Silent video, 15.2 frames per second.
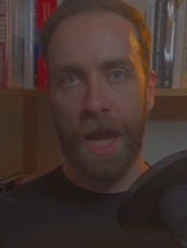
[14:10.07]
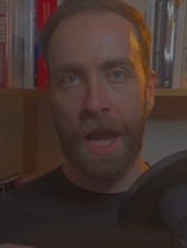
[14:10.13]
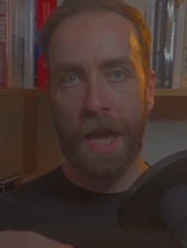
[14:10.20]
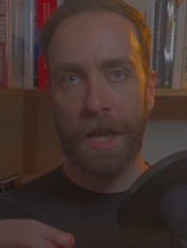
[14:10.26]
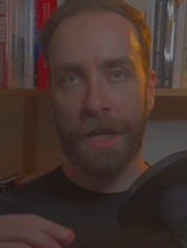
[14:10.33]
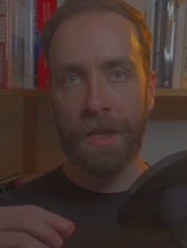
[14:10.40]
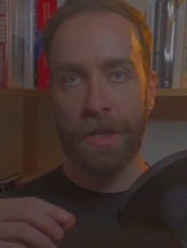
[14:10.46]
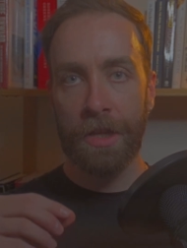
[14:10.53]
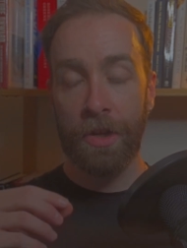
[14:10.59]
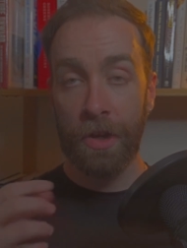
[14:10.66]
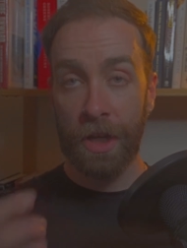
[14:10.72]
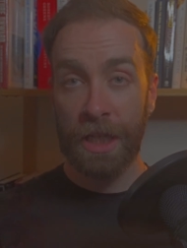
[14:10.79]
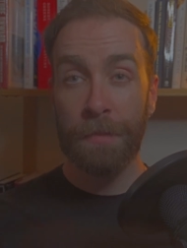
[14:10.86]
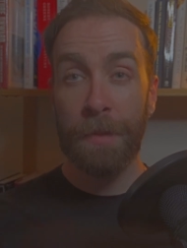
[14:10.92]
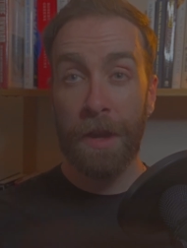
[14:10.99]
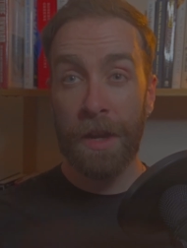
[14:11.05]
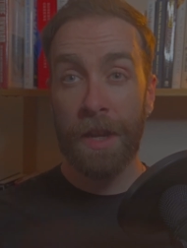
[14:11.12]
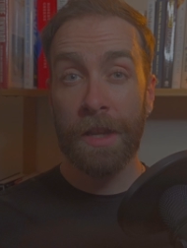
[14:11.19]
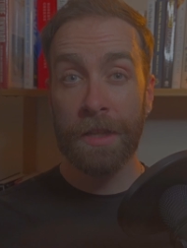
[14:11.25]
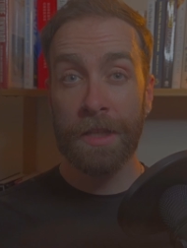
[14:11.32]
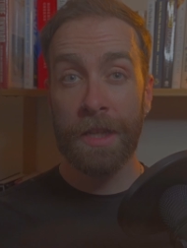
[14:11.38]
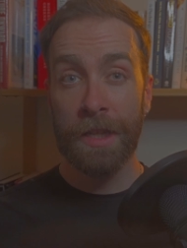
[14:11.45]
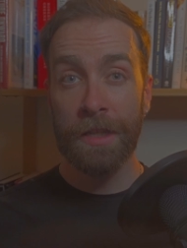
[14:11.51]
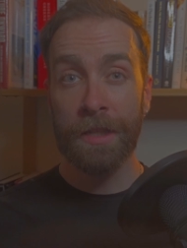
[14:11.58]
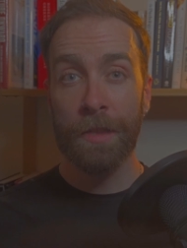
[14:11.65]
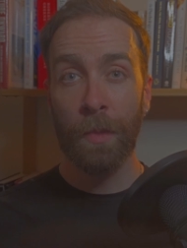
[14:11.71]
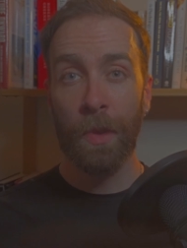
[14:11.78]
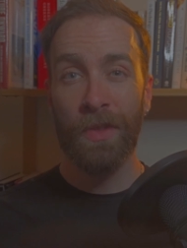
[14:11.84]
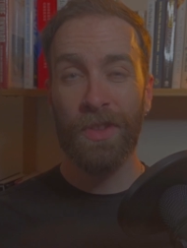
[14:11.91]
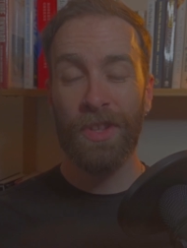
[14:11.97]
and your experiences
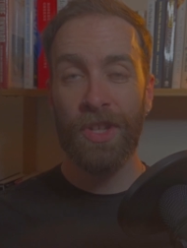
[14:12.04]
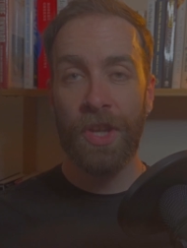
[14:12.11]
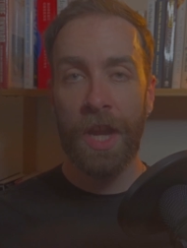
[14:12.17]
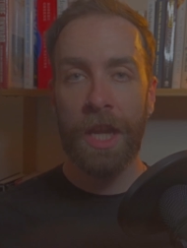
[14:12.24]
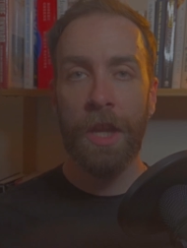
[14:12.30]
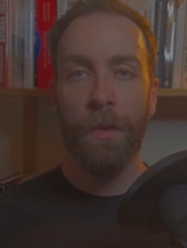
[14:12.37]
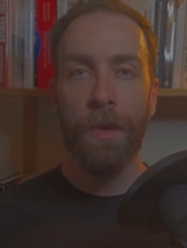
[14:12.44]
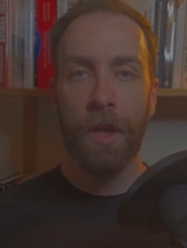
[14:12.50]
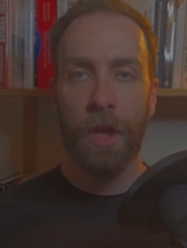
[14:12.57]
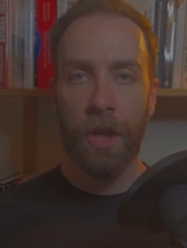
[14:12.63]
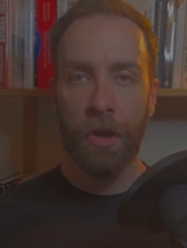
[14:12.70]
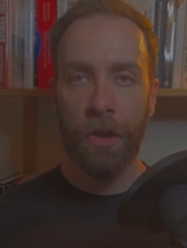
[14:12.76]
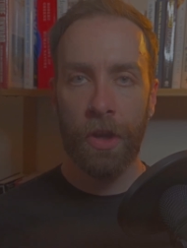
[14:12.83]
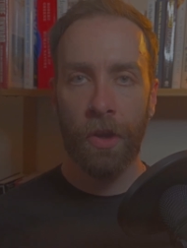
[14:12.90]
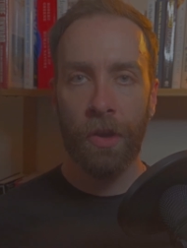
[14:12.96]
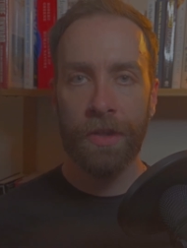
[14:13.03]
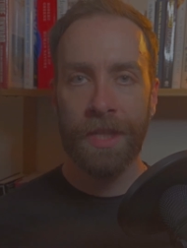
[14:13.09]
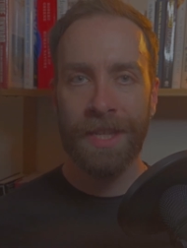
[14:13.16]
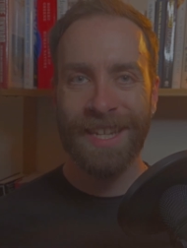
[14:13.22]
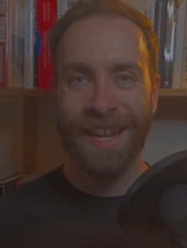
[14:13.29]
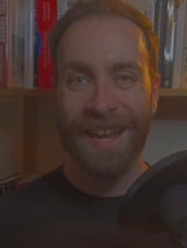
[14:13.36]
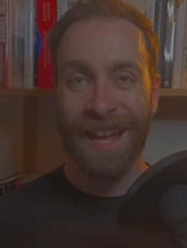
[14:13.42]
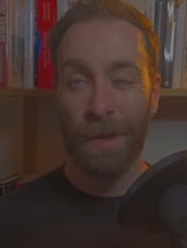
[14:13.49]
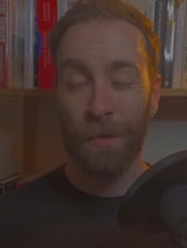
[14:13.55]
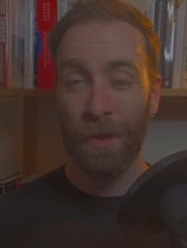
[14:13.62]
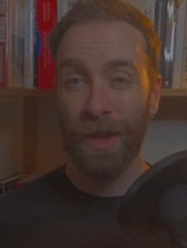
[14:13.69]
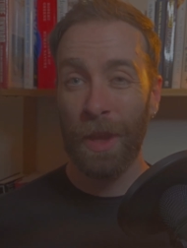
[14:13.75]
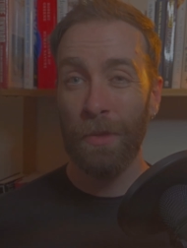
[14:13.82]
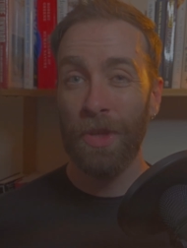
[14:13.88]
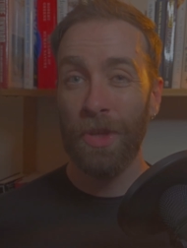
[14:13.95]
with genuine curiosity and
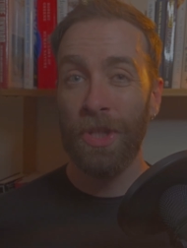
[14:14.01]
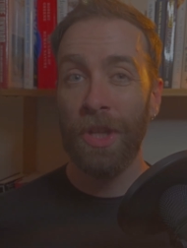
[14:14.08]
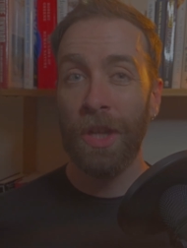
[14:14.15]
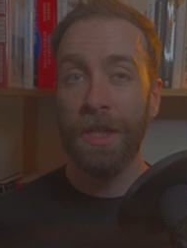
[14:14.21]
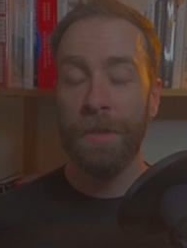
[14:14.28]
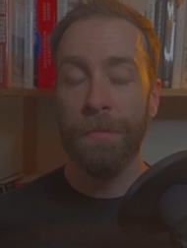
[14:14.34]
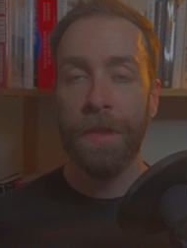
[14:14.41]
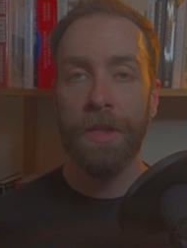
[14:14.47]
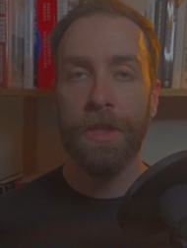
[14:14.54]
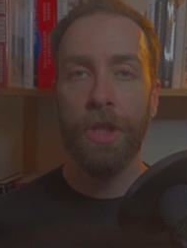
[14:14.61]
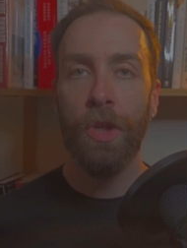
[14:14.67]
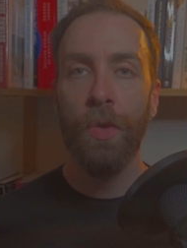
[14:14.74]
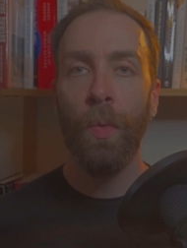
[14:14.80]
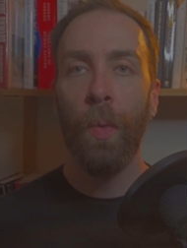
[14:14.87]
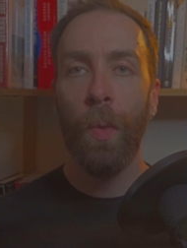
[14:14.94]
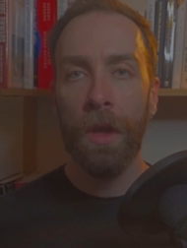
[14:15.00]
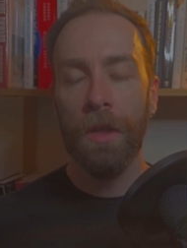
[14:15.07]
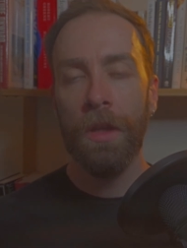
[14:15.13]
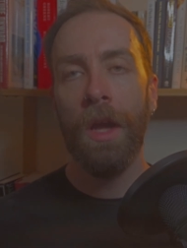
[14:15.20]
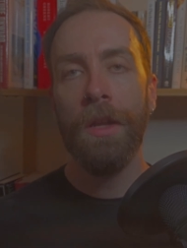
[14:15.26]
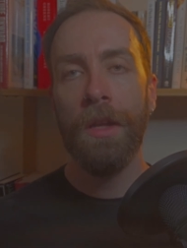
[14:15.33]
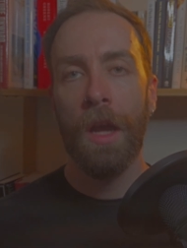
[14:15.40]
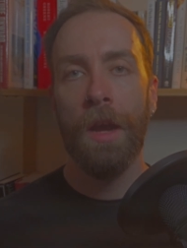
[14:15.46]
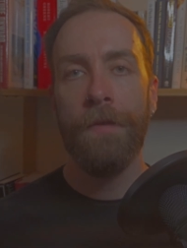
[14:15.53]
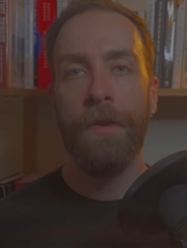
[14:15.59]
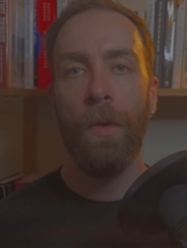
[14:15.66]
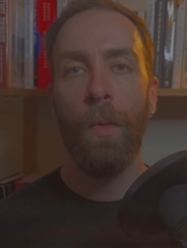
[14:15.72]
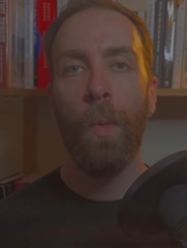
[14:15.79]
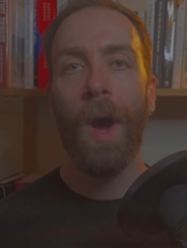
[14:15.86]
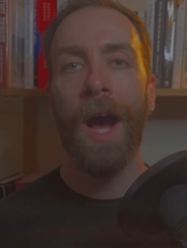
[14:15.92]
without judgment, you will
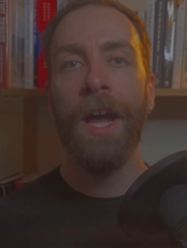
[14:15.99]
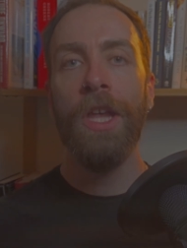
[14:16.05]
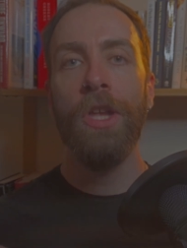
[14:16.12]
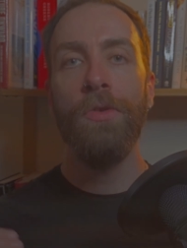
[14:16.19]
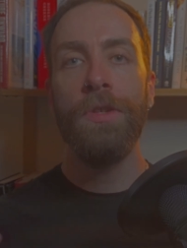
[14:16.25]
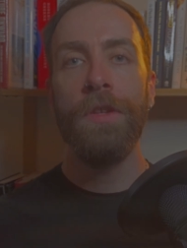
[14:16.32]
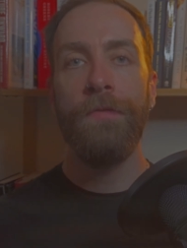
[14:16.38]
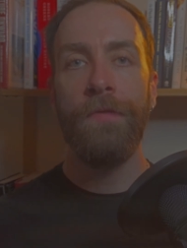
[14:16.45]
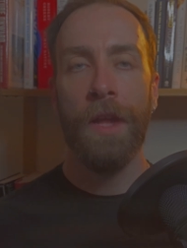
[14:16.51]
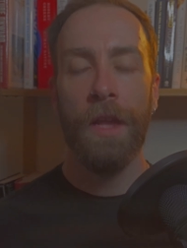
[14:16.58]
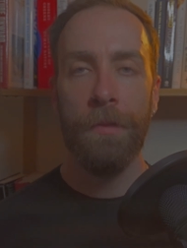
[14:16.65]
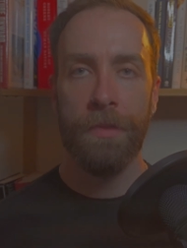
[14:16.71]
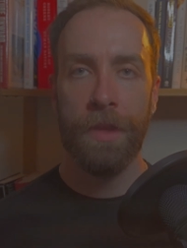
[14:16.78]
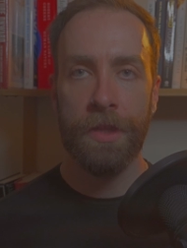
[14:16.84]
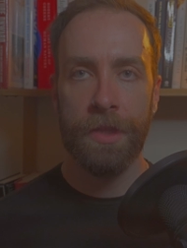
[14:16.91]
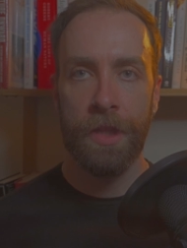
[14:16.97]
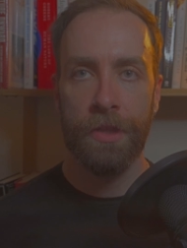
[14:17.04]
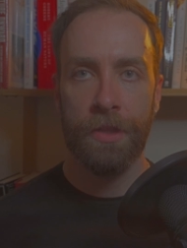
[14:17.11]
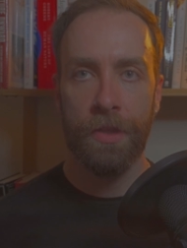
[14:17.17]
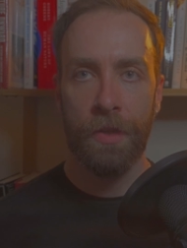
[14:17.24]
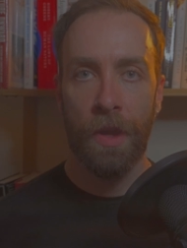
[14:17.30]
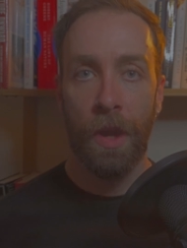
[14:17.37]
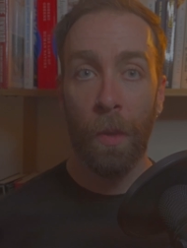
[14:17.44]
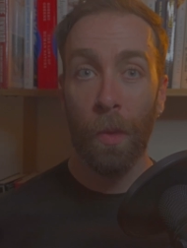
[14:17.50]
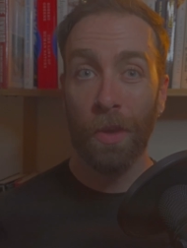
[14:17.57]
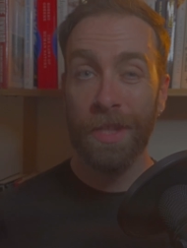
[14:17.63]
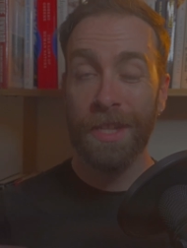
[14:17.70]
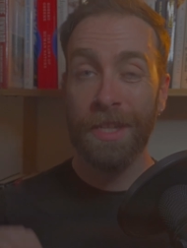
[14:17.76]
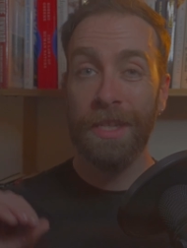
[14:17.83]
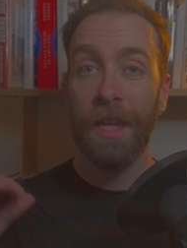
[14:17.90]
uncover why you developed this issue,
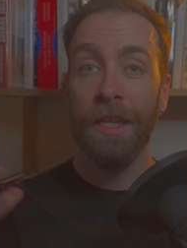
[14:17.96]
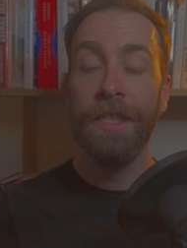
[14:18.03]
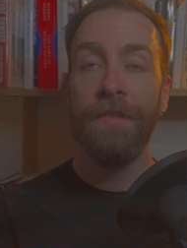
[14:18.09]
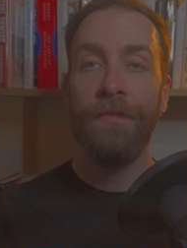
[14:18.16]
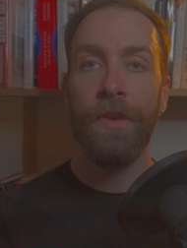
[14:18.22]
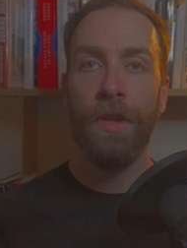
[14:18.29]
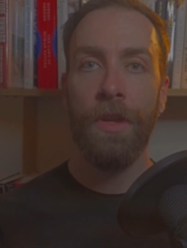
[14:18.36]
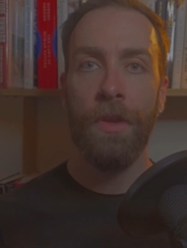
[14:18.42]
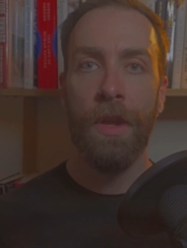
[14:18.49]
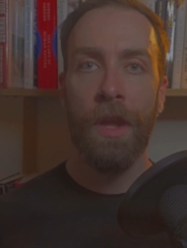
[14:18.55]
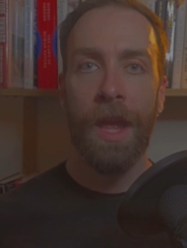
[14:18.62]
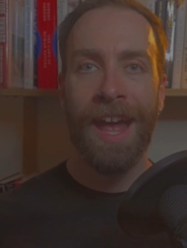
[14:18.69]
what it does for you,